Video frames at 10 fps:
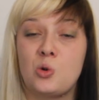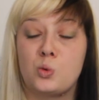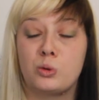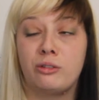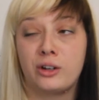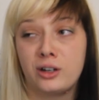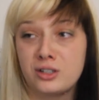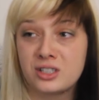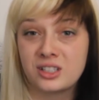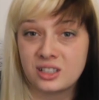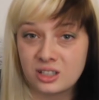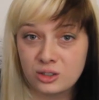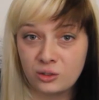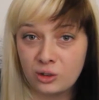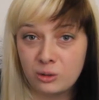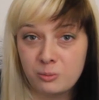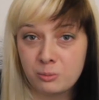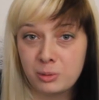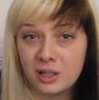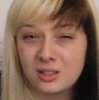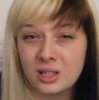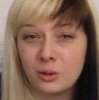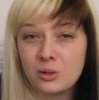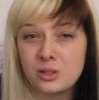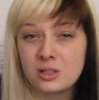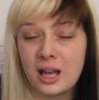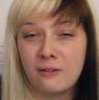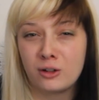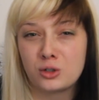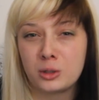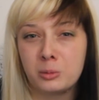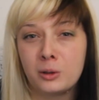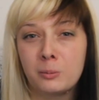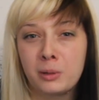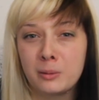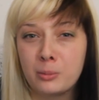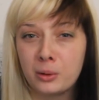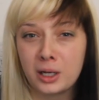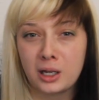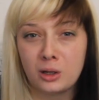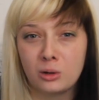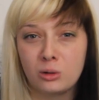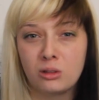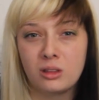were very unsuccessful, because I was having trouble pinpointing